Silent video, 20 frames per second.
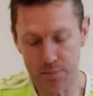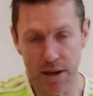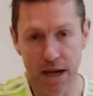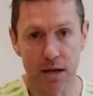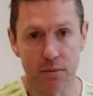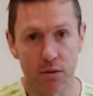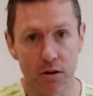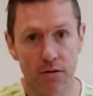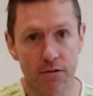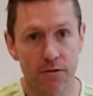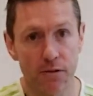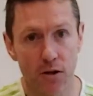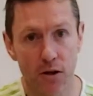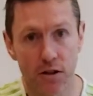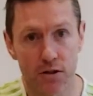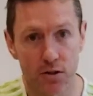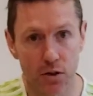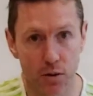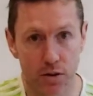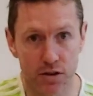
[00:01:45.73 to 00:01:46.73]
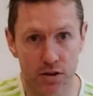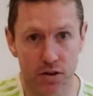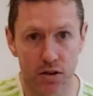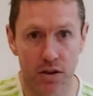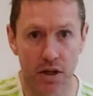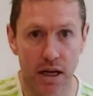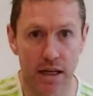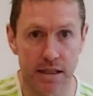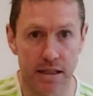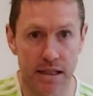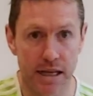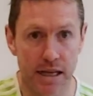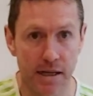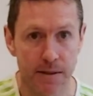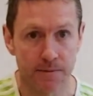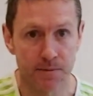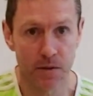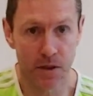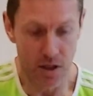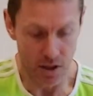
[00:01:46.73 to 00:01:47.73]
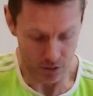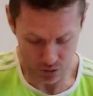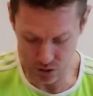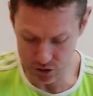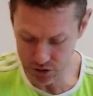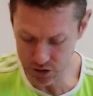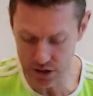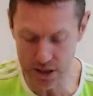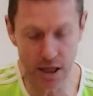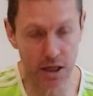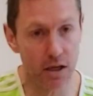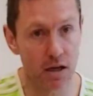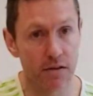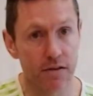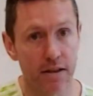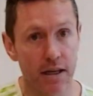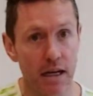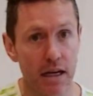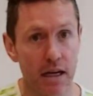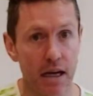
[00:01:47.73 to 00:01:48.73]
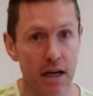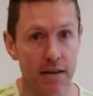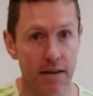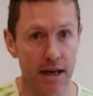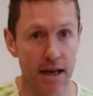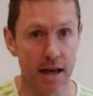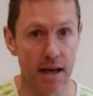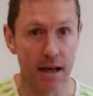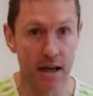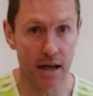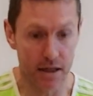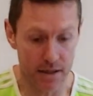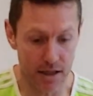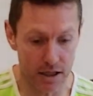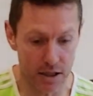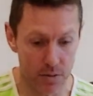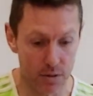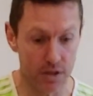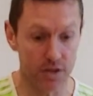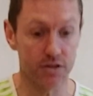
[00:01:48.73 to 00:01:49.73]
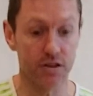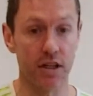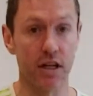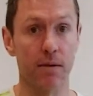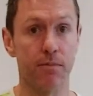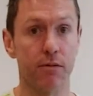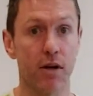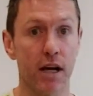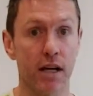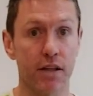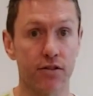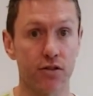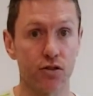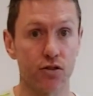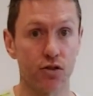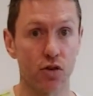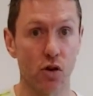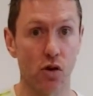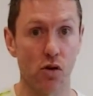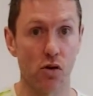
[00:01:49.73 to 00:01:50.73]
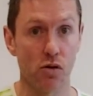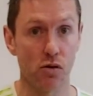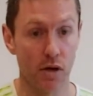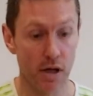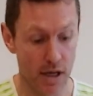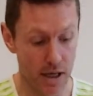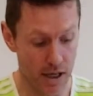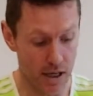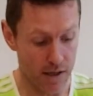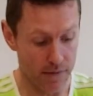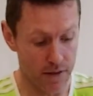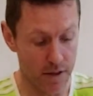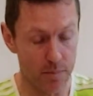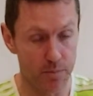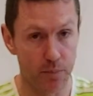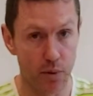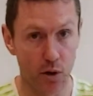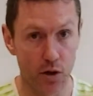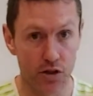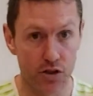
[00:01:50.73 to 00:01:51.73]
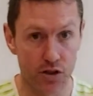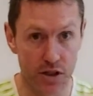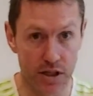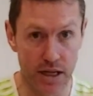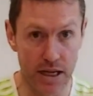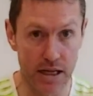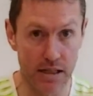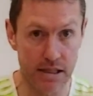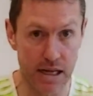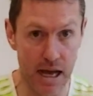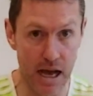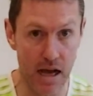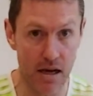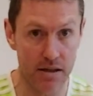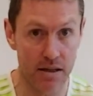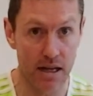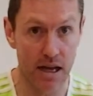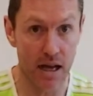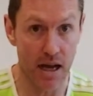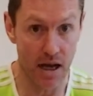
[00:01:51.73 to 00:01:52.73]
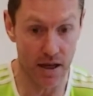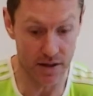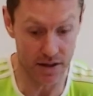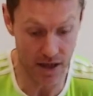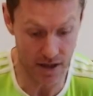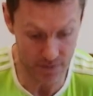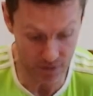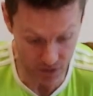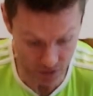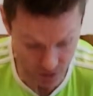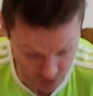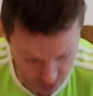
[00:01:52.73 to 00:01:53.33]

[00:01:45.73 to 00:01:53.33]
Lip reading: bad one first, always a good idea. Cross your leg over there like that, and you want to sit up nice and tall. Then push your knee down and then have a